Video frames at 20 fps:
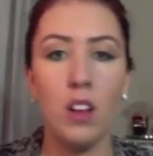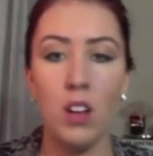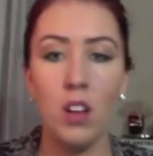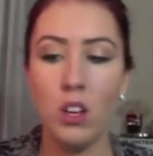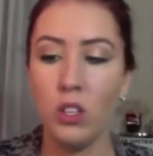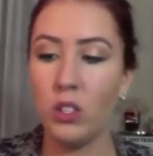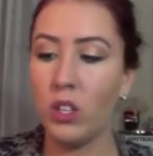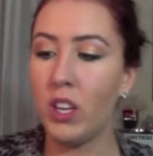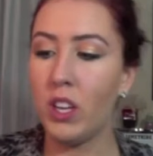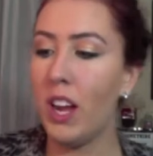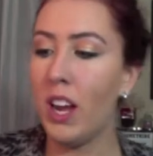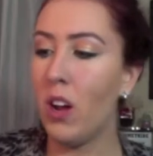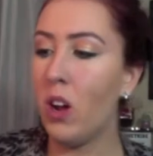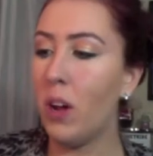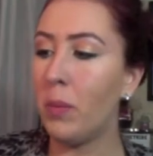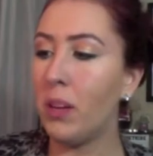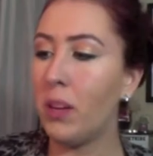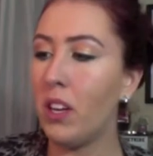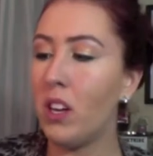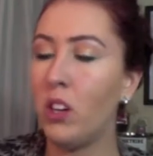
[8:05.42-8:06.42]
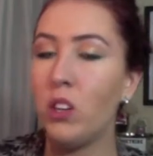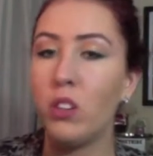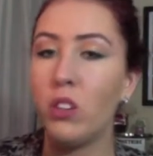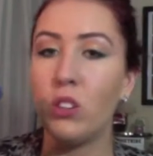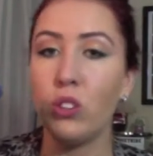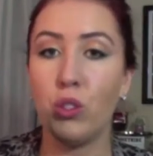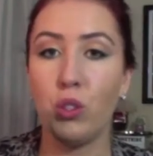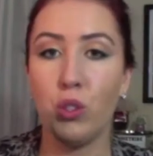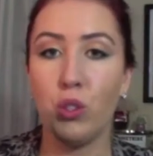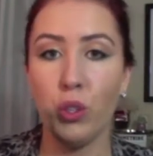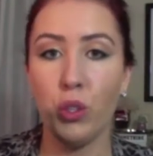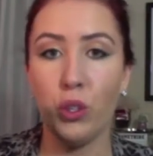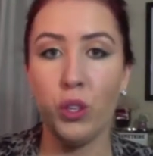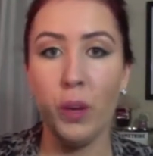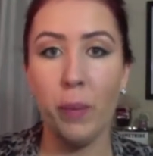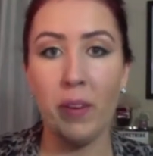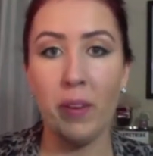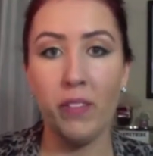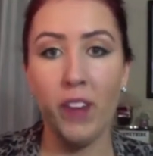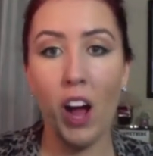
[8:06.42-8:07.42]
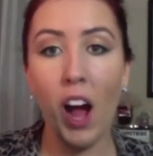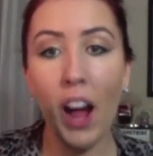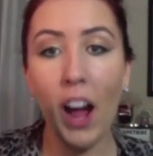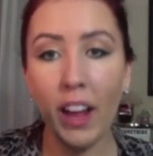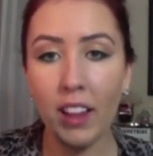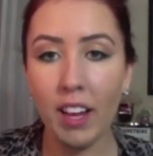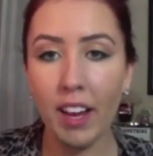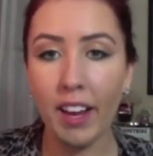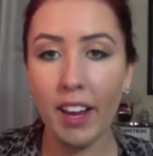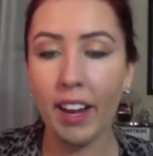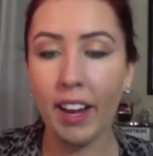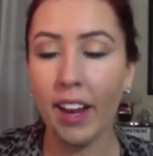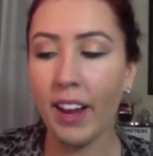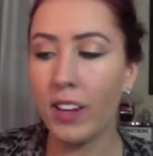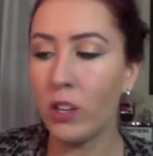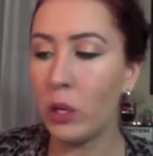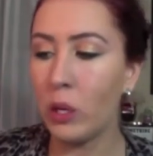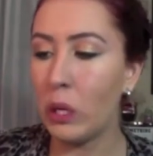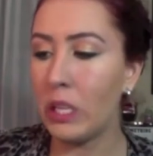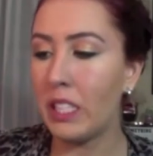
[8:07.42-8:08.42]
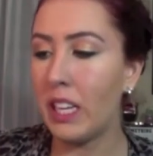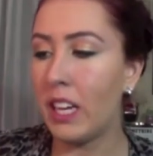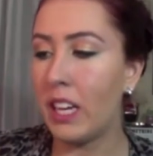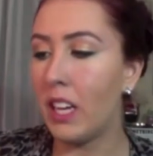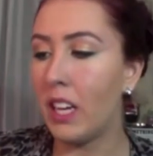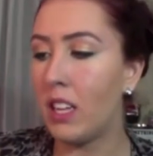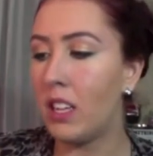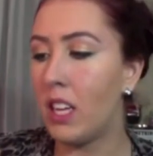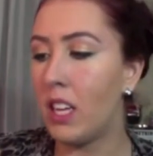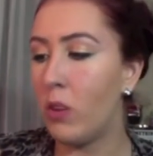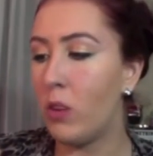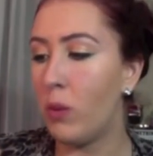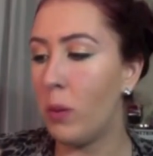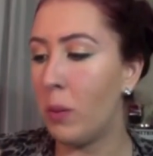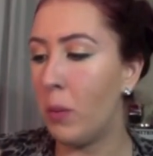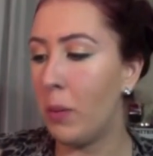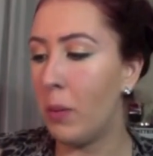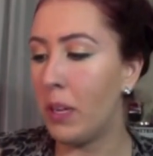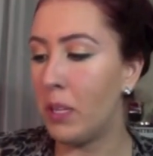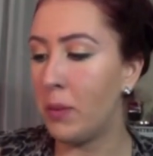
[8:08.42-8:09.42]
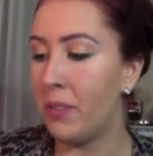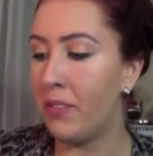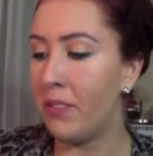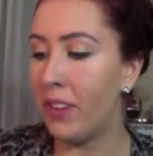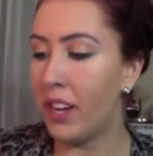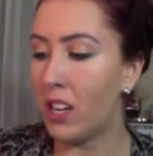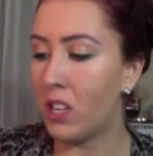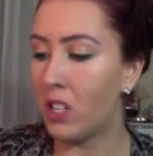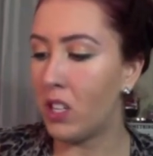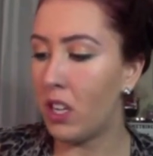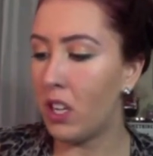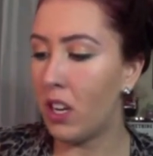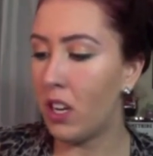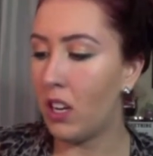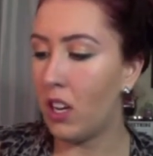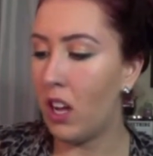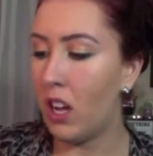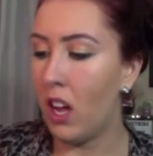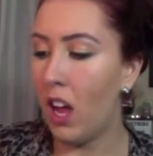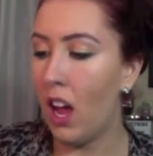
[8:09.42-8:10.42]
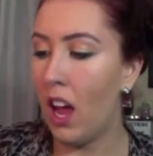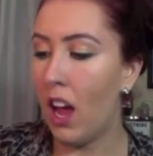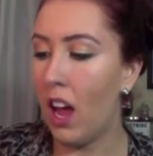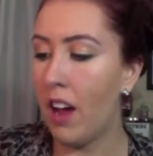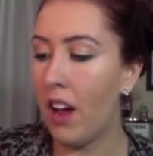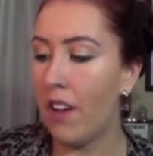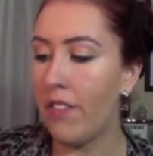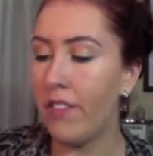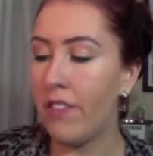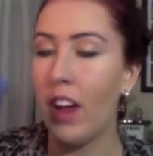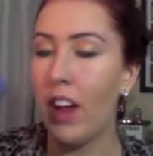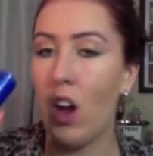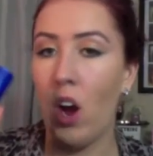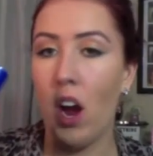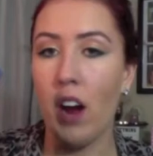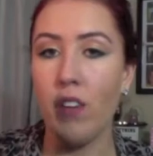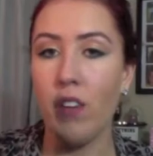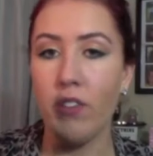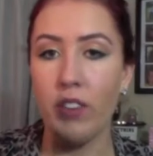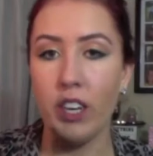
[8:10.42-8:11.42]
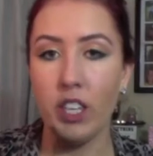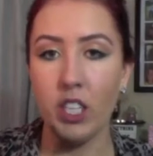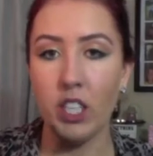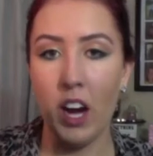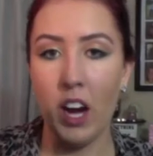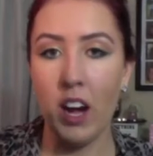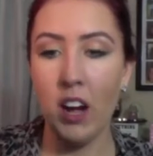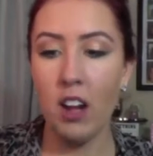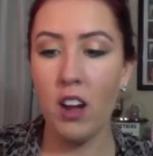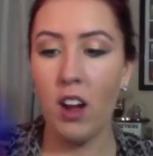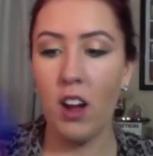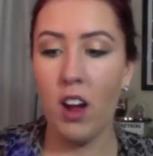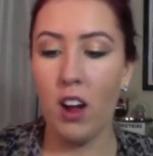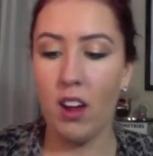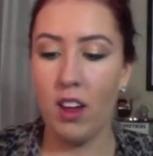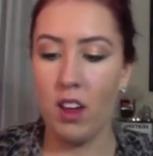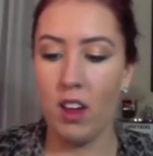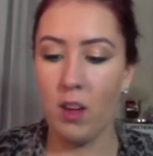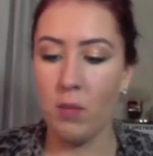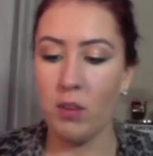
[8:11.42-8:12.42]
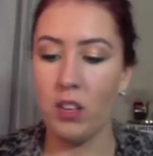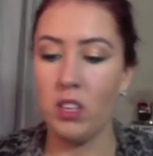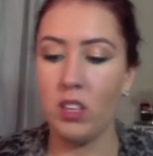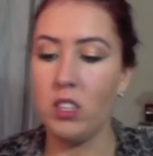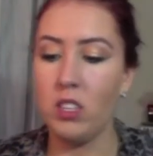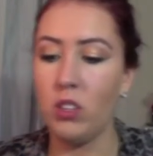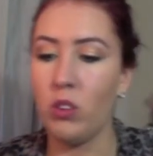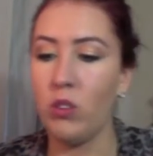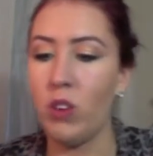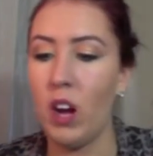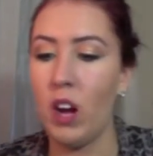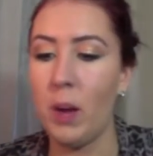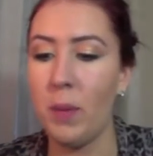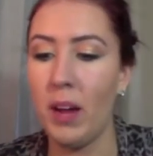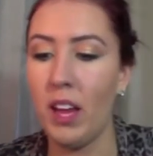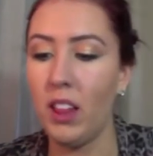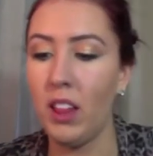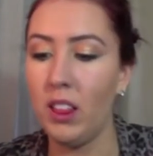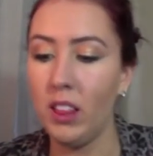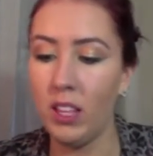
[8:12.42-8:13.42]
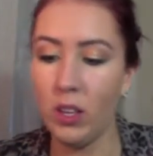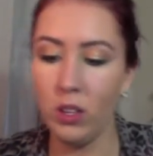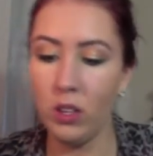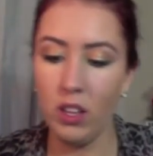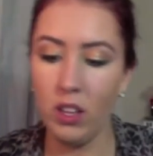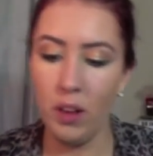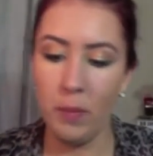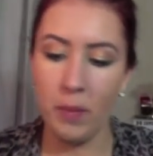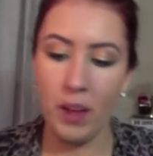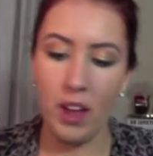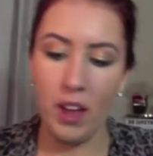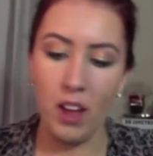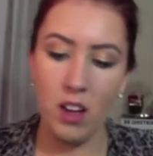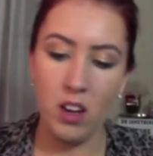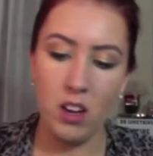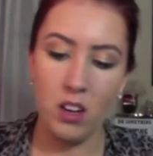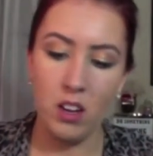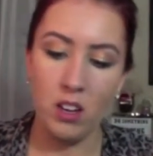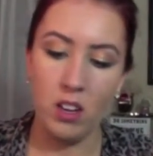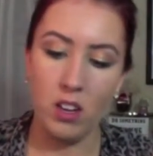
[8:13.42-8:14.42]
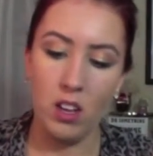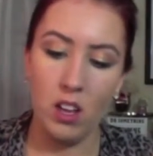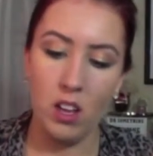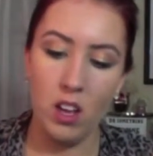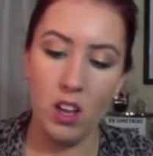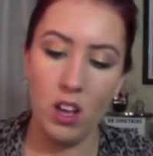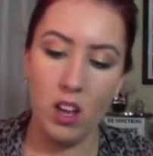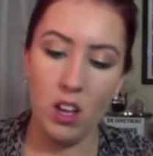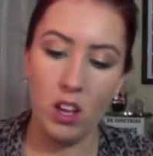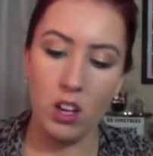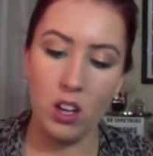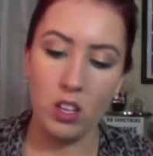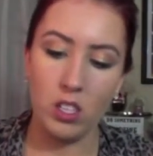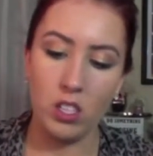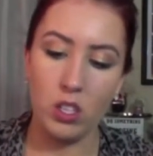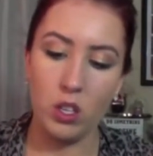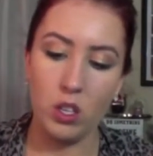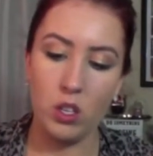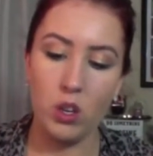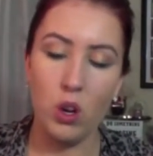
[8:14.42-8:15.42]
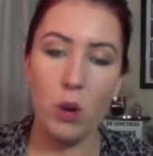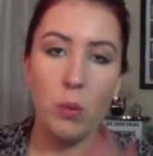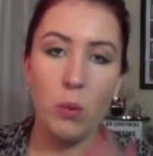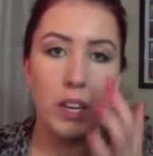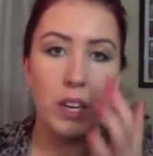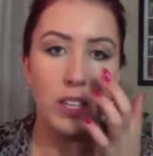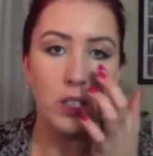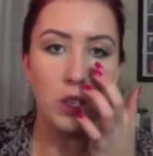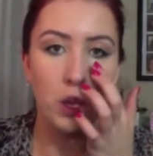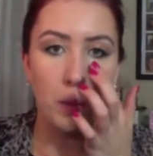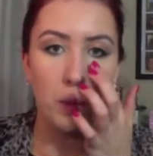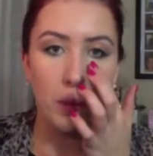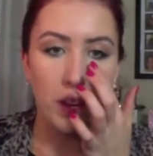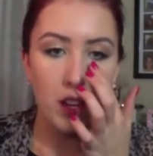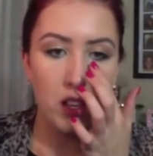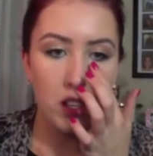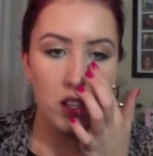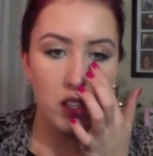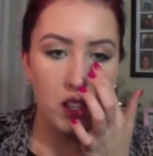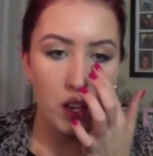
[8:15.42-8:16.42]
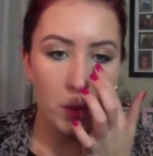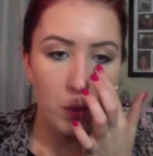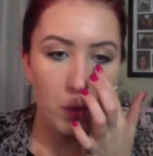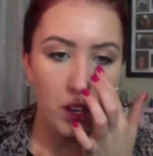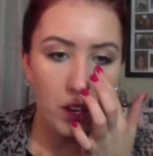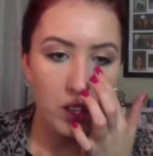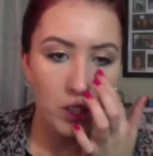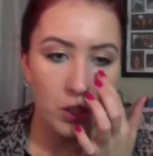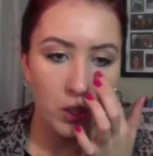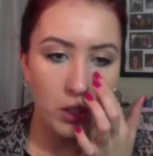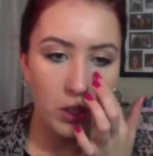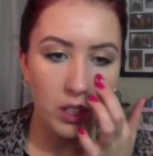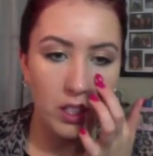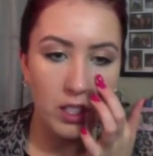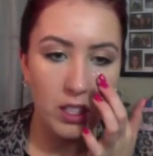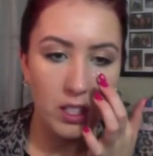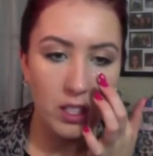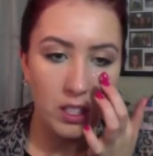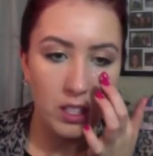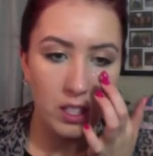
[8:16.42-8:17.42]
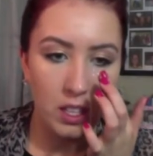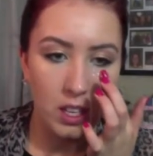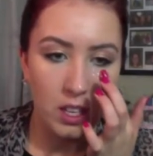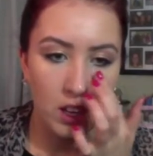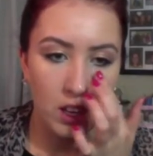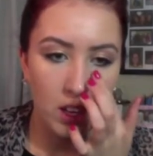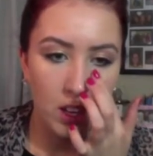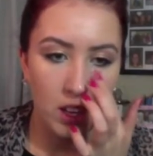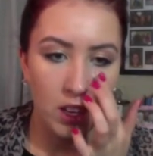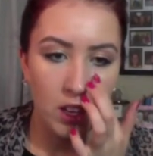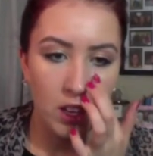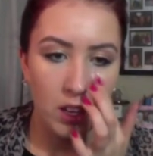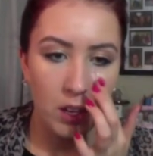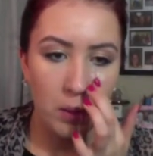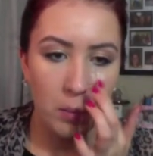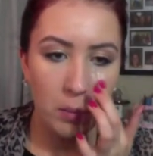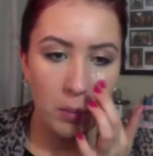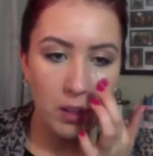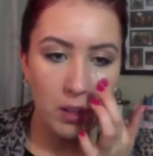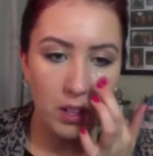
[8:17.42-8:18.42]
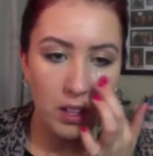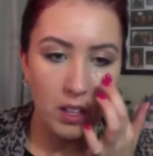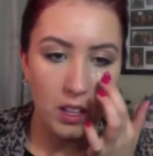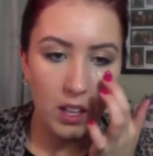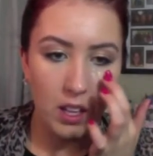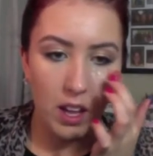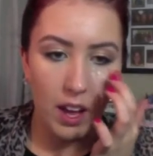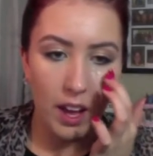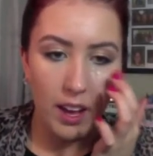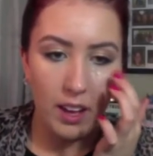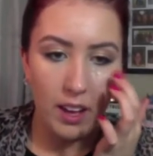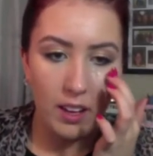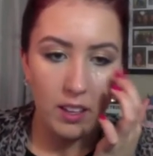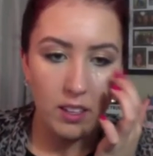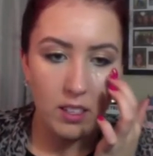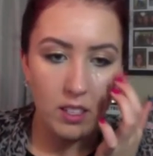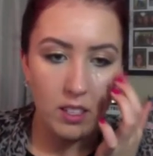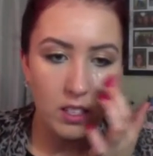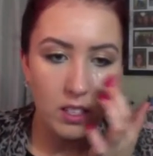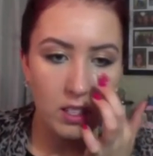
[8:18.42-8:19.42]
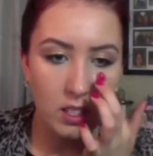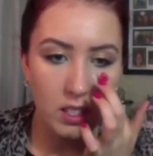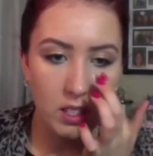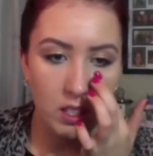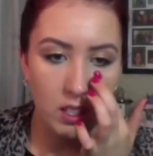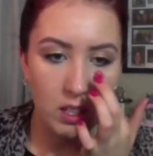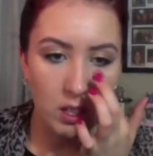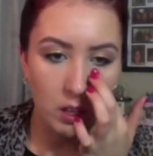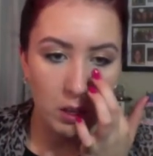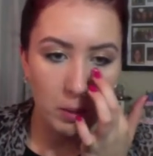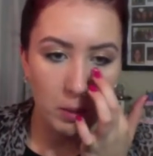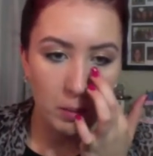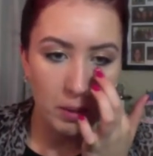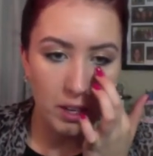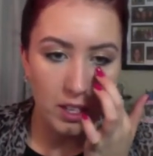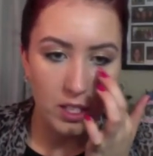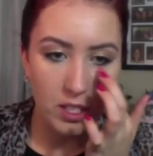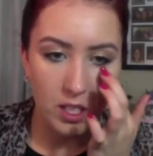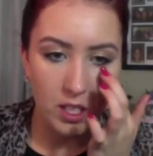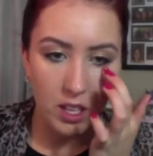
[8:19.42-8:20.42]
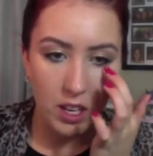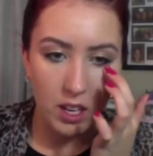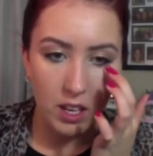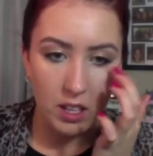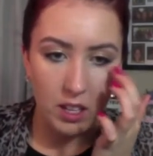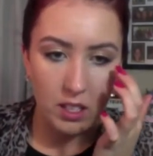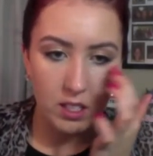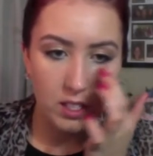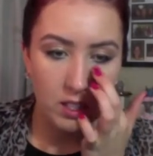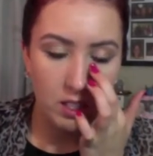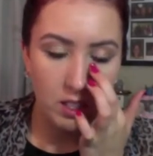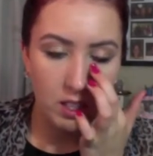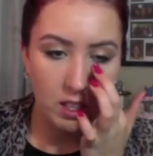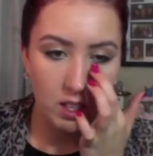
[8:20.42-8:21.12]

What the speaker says: So now I'm going to do a bit of highlighting, and using the Rimmel Match Perfection Fair Ivory shade, I am going to grab a little amount because you're not wanting too much, and what I do is apply it to my cheeks.